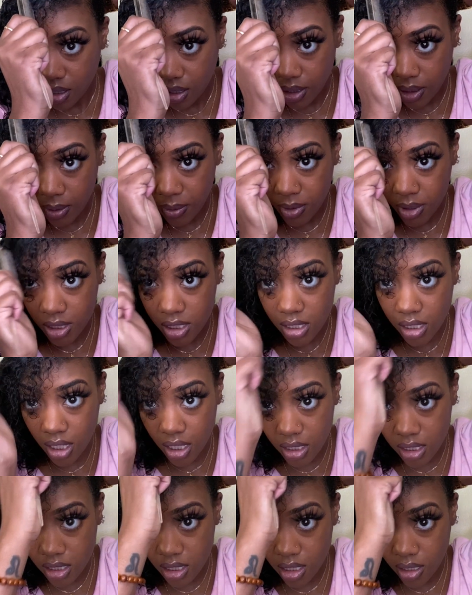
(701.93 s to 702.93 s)
You wanna
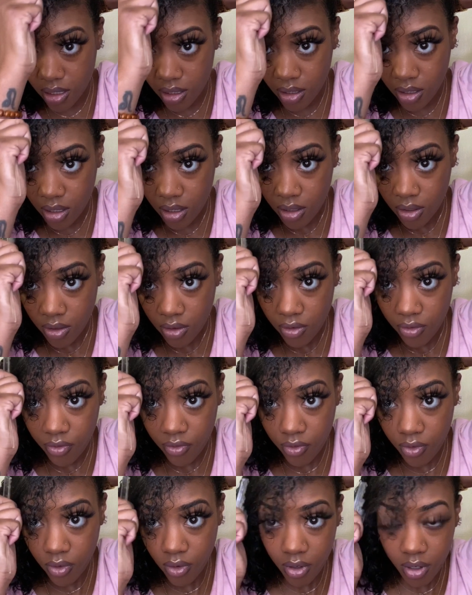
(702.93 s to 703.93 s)
start to
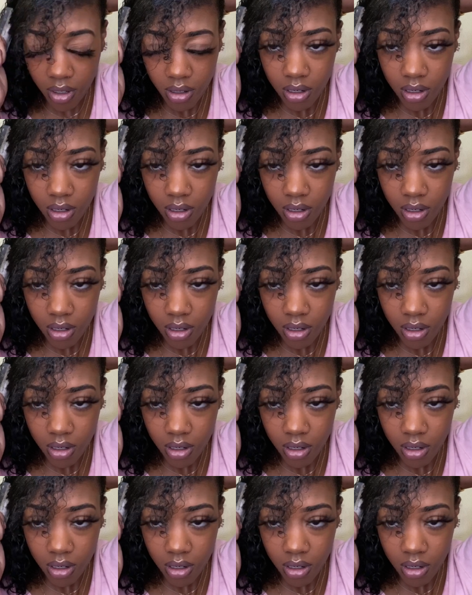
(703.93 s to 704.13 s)
form.